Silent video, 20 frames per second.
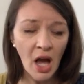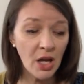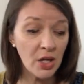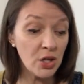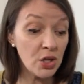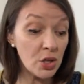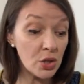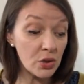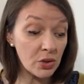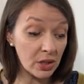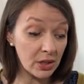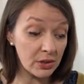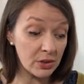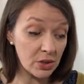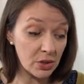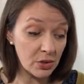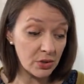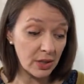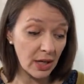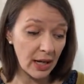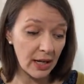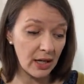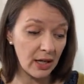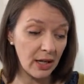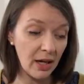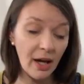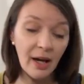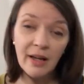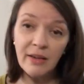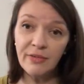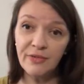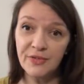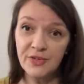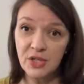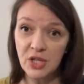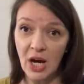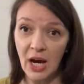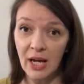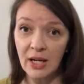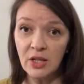You can do that live
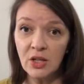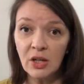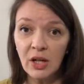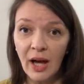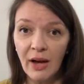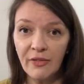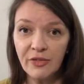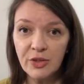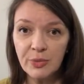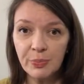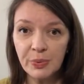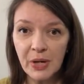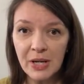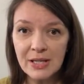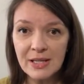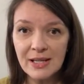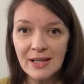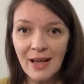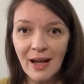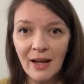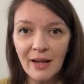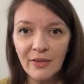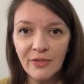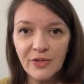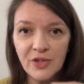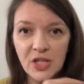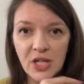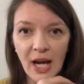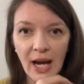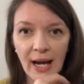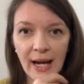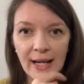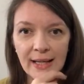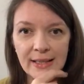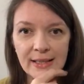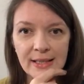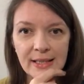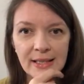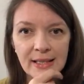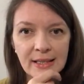chat. You'll have to press live
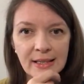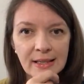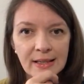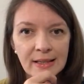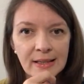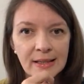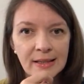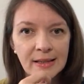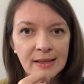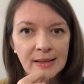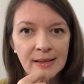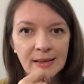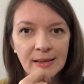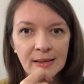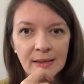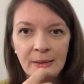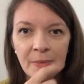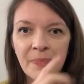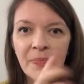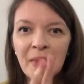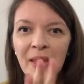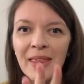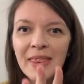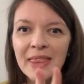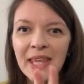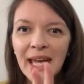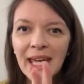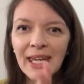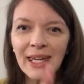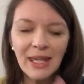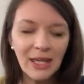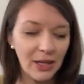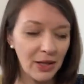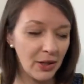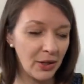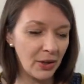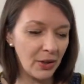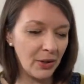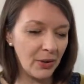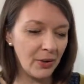chat. Thank
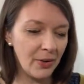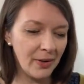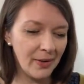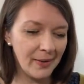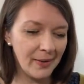you.